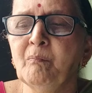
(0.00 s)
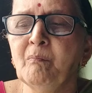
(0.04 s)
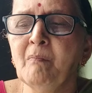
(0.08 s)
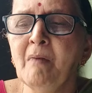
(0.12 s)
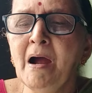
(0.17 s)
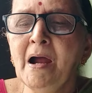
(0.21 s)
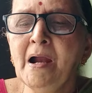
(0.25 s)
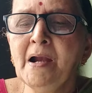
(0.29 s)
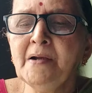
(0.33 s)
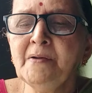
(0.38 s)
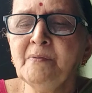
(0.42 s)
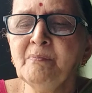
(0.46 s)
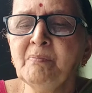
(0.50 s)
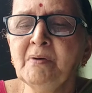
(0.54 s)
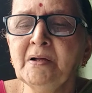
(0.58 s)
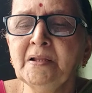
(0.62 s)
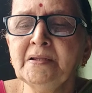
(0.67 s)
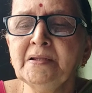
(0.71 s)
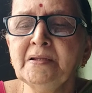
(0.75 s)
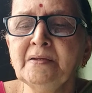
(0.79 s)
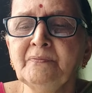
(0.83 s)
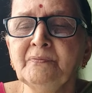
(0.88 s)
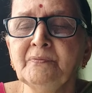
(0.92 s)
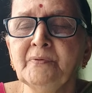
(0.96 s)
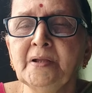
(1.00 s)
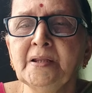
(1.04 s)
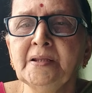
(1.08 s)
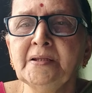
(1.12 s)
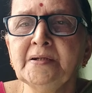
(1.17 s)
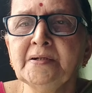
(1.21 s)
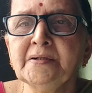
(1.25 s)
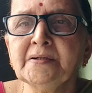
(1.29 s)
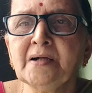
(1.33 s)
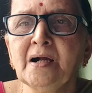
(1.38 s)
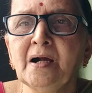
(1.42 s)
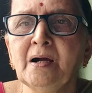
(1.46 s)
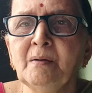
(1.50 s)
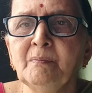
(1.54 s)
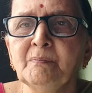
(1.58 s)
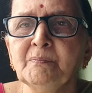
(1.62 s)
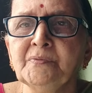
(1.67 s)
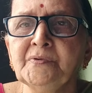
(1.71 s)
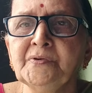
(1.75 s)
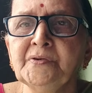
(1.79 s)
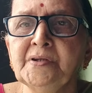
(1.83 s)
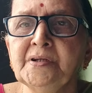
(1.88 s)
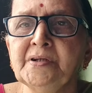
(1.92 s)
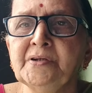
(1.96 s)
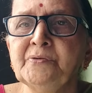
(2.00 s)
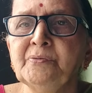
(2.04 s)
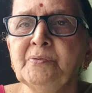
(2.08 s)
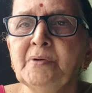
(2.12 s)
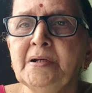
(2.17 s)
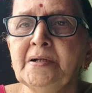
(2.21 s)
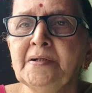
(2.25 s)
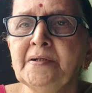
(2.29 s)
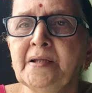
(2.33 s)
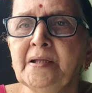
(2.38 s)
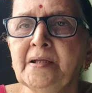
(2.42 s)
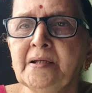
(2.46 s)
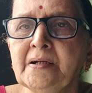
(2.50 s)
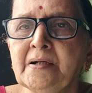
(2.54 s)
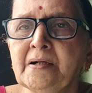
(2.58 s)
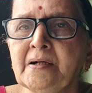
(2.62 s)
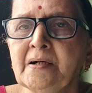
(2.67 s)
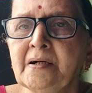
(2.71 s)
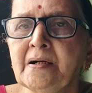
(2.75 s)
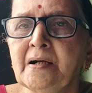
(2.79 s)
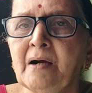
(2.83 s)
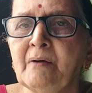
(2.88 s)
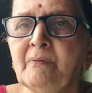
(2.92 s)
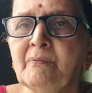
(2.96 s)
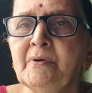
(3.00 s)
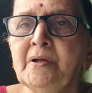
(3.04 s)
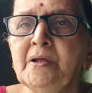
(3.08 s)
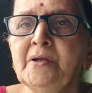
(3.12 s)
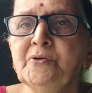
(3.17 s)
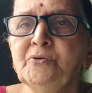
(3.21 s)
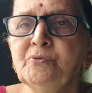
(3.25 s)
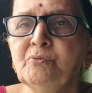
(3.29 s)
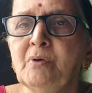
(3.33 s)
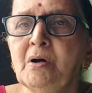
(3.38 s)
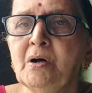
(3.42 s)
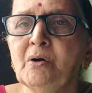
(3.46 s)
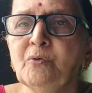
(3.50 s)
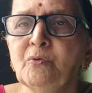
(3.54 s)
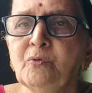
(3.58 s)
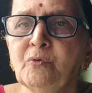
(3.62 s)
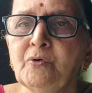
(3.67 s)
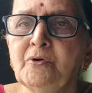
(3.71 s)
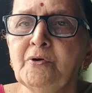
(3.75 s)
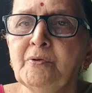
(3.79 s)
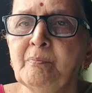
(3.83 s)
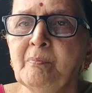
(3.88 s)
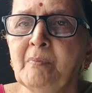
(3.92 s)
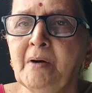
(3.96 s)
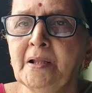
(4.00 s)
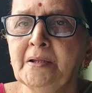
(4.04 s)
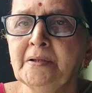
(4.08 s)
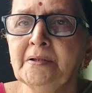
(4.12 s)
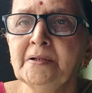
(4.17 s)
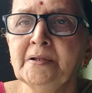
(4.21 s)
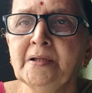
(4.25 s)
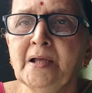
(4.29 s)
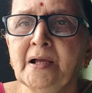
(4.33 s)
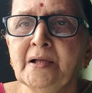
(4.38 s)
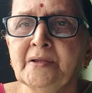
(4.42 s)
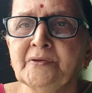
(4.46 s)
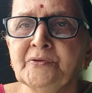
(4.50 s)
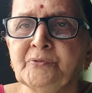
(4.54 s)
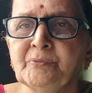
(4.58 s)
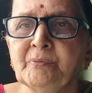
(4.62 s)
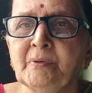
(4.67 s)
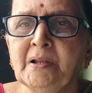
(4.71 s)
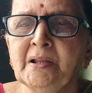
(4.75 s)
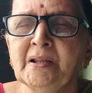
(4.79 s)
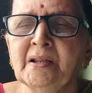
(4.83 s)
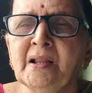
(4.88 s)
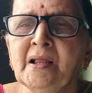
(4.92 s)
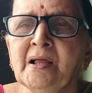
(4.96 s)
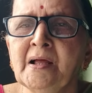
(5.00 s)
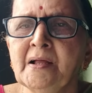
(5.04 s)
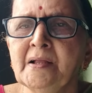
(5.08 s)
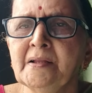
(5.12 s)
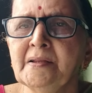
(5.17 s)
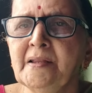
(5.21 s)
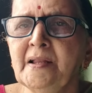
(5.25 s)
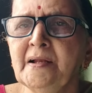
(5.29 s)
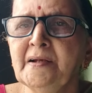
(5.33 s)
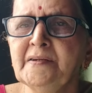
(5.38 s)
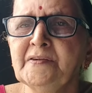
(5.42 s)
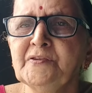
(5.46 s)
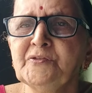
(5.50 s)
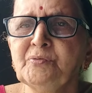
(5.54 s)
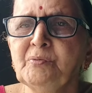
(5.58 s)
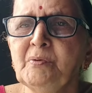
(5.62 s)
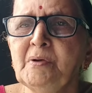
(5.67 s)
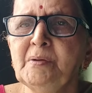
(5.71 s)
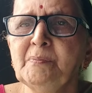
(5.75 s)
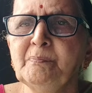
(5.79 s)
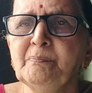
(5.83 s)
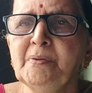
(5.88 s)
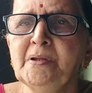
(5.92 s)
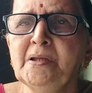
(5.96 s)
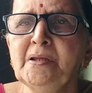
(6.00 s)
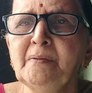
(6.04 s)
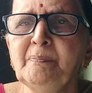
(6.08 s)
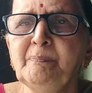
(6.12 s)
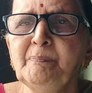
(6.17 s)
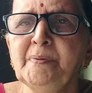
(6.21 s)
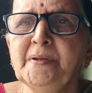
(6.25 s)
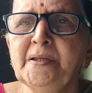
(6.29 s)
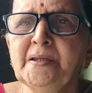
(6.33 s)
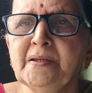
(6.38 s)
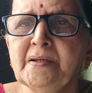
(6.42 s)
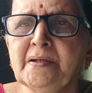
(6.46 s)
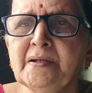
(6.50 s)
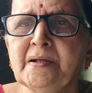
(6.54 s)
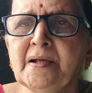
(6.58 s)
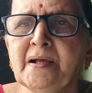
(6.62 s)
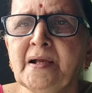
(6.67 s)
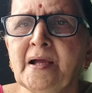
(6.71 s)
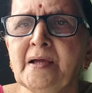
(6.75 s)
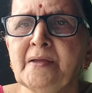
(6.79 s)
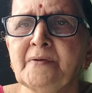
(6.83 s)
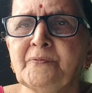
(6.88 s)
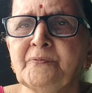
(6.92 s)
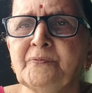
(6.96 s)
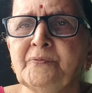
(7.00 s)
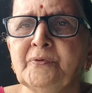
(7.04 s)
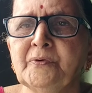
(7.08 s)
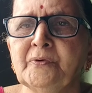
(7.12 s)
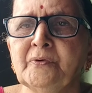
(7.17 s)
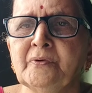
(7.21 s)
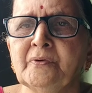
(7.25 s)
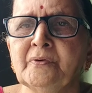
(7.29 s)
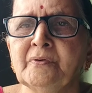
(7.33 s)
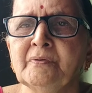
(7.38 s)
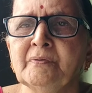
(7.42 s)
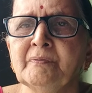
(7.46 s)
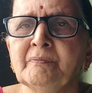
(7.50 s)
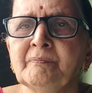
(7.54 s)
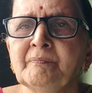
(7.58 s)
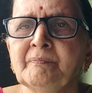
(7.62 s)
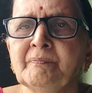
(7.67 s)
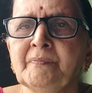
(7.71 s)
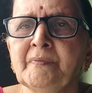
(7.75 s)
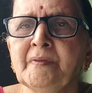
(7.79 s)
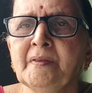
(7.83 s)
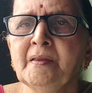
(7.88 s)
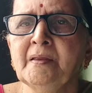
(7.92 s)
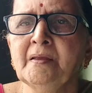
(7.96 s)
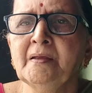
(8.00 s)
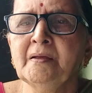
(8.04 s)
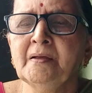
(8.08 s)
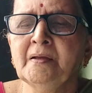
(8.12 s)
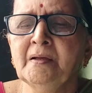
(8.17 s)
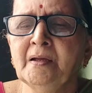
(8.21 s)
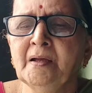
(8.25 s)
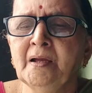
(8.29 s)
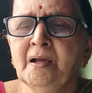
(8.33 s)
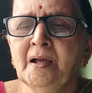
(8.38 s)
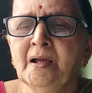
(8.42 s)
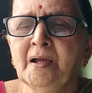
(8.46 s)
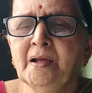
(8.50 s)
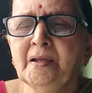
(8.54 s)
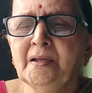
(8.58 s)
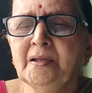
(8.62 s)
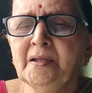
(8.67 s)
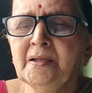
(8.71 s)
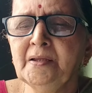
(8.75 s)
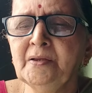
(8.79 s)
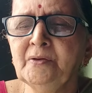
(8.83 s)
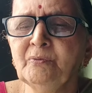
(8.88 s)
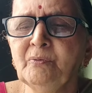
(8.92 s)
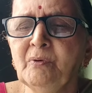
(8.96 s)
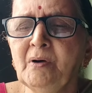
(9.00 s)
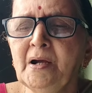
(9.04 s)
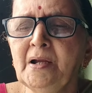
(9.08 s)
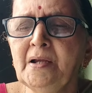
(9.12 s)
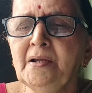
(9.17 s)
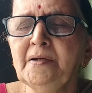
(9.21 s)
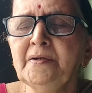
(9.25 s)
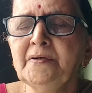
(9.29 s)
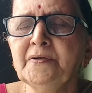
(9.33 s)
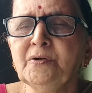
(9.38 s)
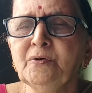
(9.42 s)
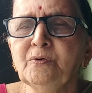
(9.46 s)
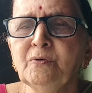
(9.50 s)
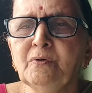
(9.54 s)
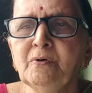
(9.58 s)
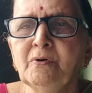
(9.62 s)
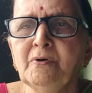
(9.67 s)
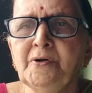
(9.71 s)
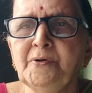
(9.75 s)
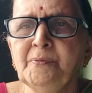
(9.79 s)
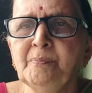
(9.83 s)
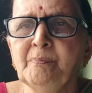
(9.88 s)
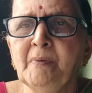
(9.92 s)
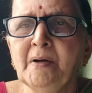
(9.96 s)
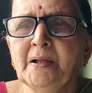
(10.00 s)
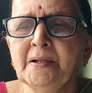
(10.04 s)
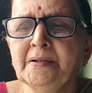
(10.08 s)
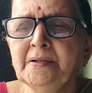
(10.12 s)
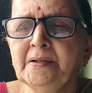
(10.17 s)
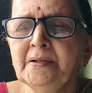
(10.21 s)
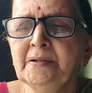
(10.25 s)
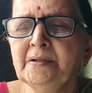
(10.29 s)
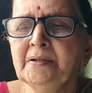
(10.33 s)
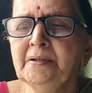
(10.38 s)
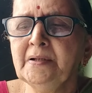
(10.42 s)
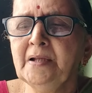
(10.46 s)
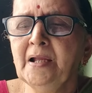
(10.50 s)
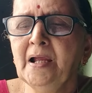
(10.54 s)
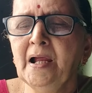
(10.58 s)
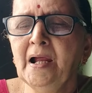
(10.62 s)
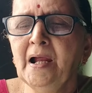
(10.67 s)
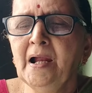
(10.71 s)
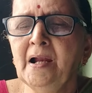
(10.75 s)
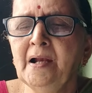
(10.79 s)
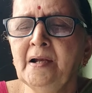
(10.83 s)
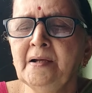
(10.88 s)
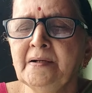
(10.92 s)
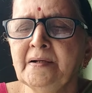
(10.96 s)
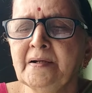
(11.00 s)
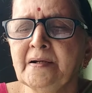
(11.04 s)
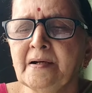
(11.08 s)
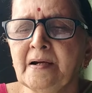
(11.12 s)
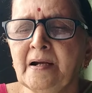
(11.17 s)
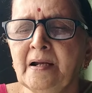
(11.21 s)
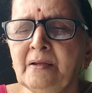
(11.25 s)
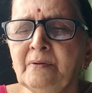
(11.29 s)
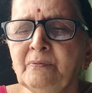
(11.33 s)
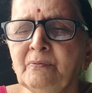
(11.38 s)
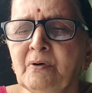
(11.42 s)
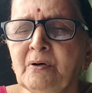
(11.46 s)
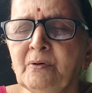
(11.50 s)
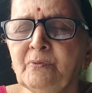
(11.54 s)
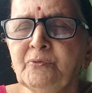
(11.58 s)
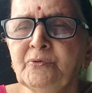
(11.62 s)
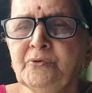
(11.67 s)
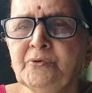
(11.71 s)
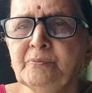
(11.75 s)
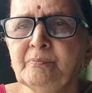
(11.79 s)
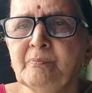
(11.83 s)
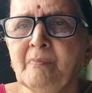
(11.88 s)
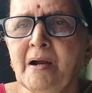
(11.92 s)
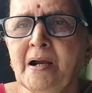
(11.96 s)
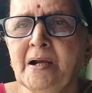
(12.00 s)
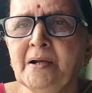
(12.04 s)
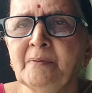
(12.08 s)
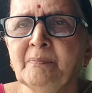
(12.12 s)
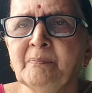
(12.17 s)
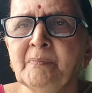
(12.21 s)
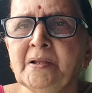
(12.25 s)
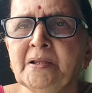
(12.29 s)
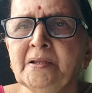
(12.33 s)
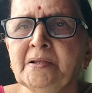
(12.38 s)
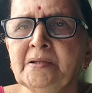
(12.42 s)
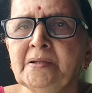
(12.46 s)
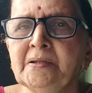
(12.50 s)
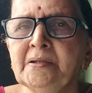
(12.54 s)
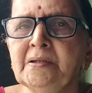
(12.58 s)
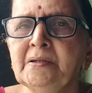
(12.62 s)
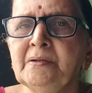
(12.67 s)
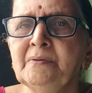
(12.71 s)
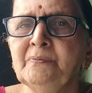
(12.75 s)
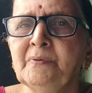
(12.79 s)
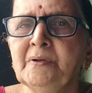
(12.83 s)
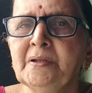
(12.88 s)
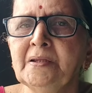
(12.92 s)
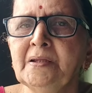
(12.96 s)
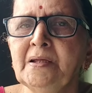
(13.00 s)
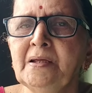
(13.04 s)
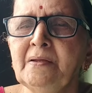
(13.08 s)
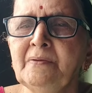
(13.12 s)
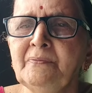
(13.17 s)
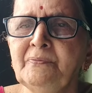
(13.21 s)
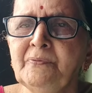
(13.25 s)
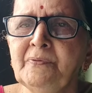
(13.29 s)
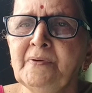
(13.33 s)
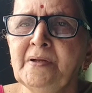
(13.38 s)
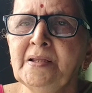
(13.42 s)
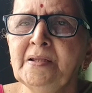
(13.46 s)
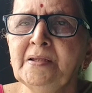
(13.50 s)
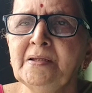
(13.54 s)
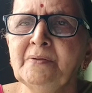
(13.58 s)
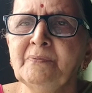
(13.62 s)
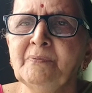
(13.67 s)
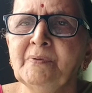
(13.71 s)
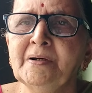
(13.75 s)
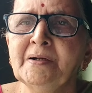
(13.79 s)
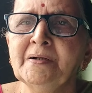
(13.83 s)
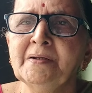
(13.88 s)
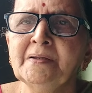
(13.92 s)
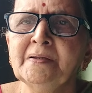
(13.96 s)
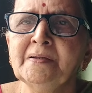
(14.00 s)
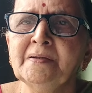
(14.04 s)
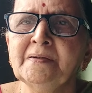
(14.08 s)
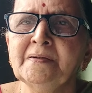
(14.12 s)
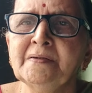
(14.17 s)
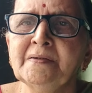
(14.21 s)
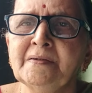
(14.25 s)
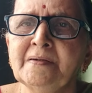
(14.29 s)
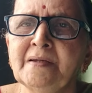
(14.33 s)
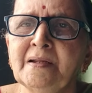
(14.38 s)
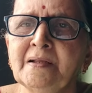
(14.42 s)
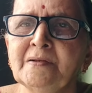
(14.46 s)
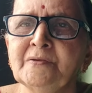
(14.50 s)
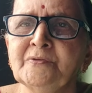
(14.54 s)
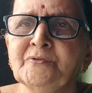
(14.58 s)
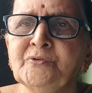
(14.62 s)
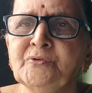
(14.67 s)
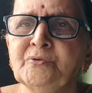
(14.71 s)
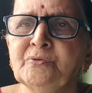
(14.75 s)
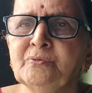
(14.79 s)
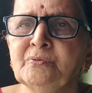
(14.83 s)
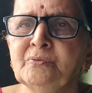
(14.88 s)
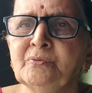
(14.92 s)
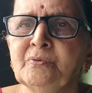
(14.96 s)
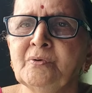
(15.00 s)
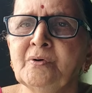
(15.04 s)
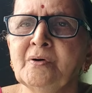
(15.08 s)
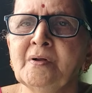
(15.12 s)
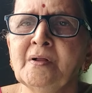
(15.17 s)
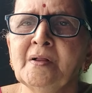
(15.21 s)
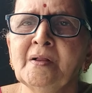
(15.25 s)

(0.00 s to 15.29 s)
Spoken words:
bad money when it comes, it will take away your good money as well. That is why be careful. Invite good money and drive out bad money. Even if anyone tells you